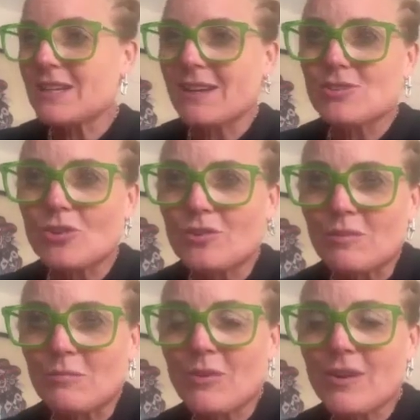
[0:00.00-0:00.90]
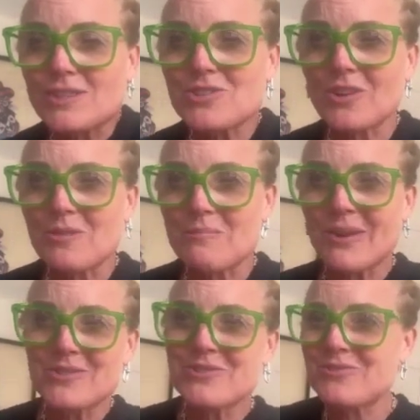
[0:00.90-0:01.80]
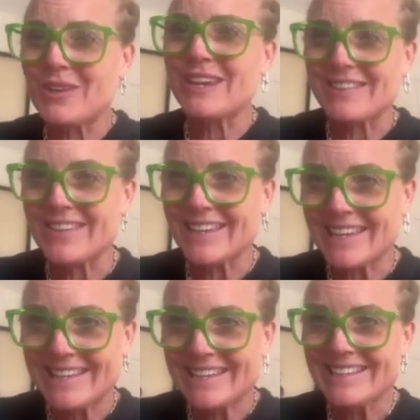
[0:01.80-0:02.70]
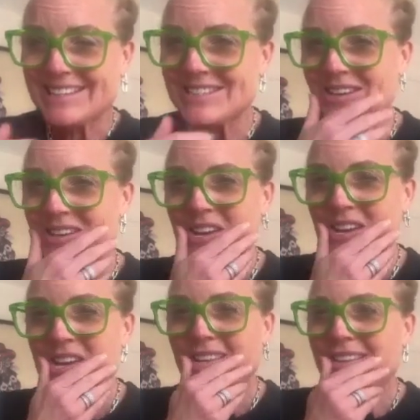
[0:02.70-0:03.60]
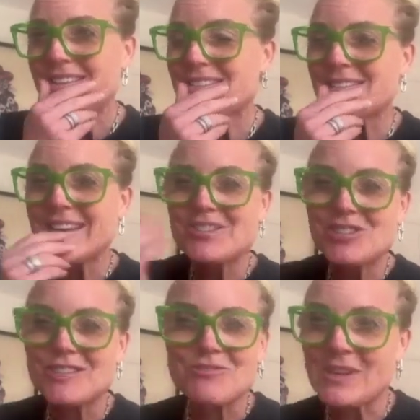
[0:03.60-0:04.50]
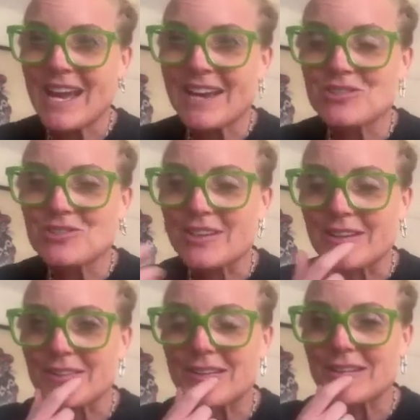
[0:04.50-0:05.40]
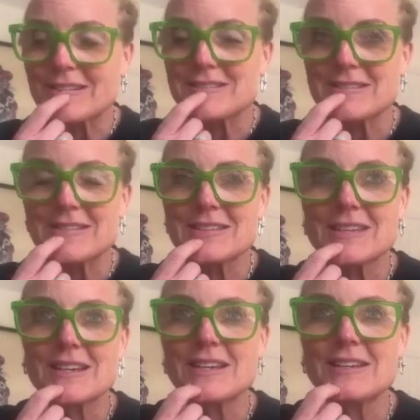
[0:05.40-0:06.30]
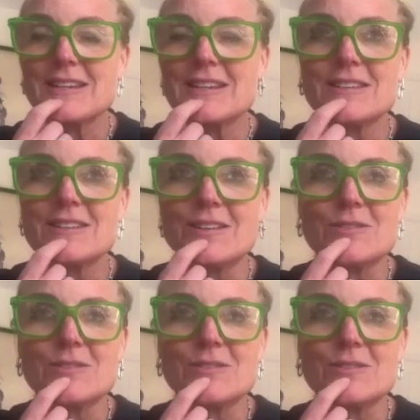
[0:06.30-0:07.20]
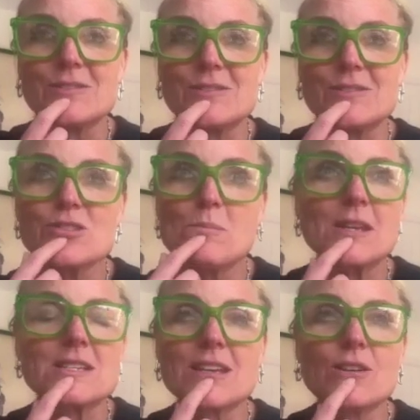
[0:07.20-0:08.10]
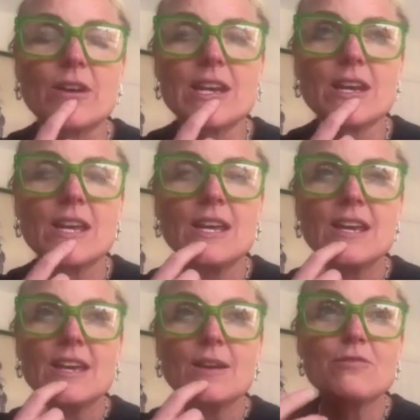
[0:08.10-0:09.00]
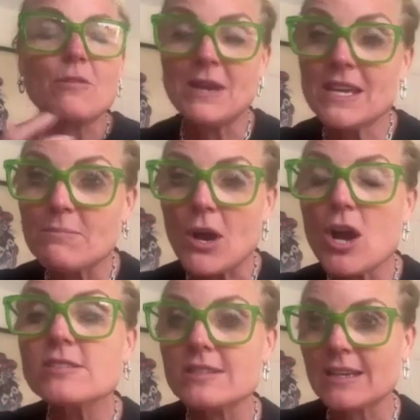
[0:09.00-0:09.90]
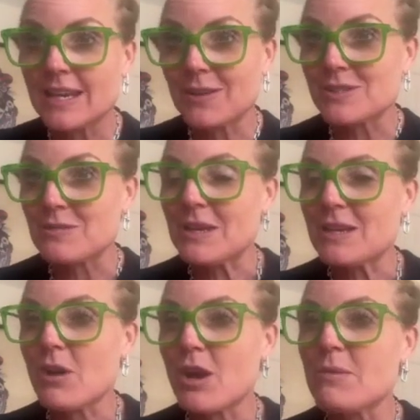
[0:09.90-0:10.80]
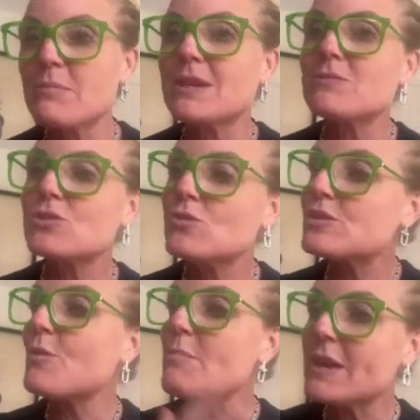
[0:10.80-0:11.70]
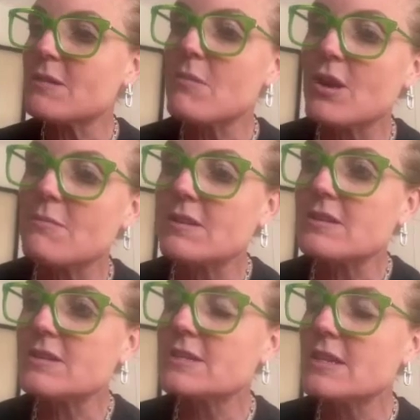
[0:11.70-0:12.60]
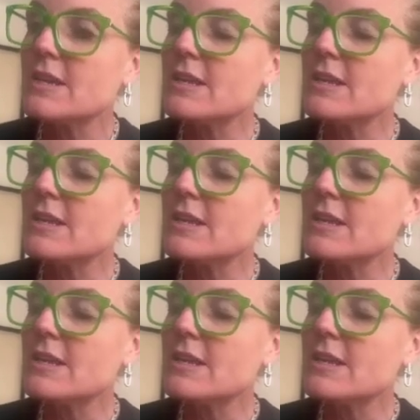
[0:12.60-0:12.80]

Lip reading: like Jonathan Pryce, the Bond villain that he is, this legendary actor that's such a big deal. And for me personally, it was a big moment, but it was also a big moment